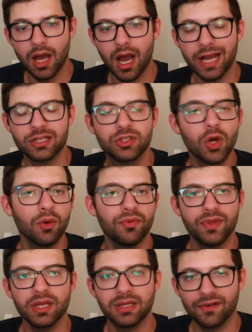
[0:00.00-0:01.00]
I don't
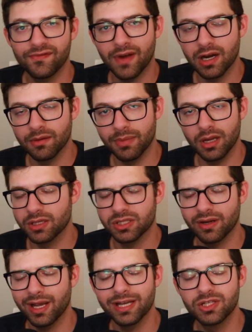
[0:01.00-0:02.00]
think
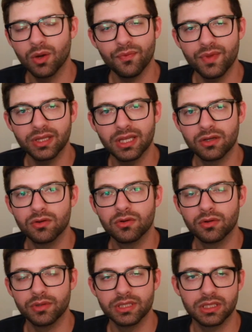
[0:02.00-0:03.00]
that
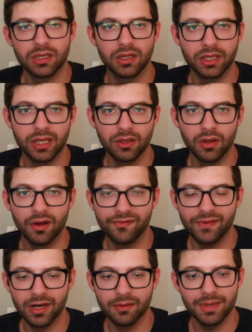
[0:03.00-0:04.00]
Google is going to kill off
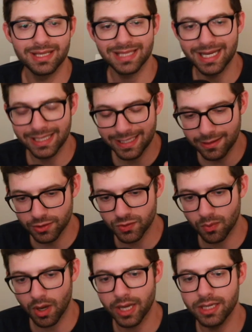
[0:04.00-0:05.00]
Firebase. And here's
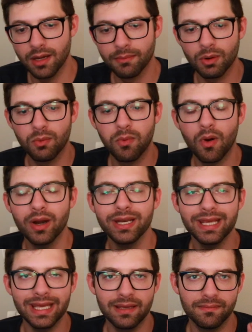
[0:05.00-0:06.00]
why. Number
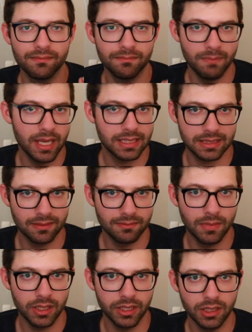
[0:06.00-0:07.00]
one, it makes
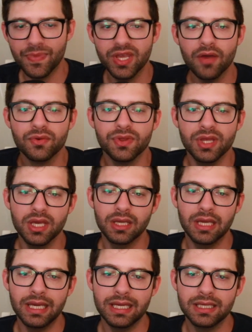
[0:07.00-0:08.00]
them money. The other
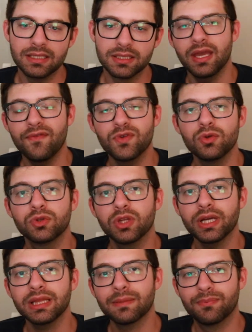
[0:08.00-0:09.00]
thing is, if you
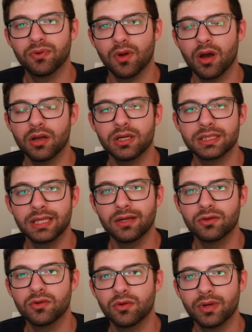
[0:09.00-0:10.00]
look at the products that
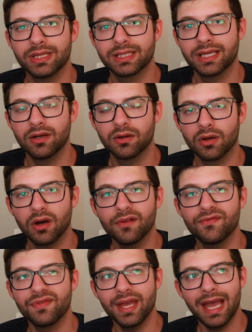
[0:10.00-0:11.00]
Google has killed
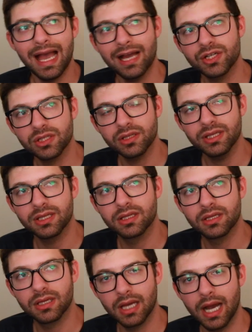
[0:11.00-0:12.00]
off, they actually
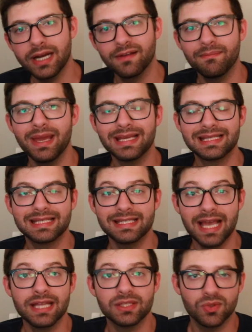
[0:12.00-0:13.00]
kind of make
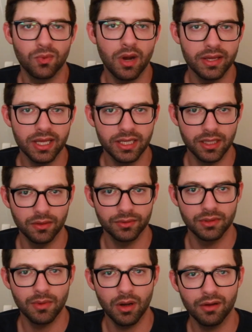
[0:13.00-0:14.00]
sense why they killed
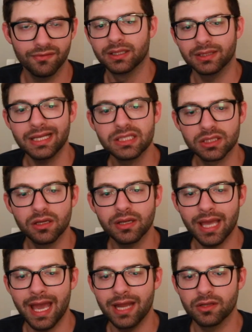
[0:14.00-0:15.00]
them off. Let's
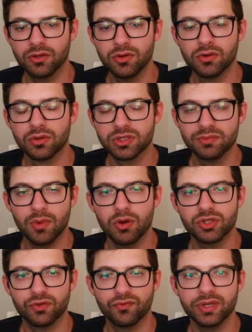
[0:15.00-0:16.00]
look at Google's
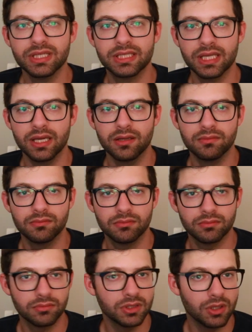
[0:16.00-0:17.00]
most recent,
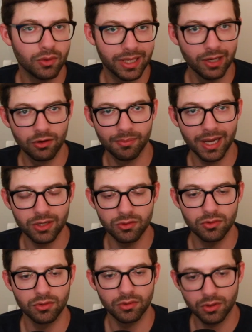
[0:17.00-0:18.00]
killed by
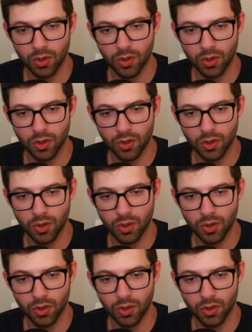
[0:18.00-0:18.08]
Google.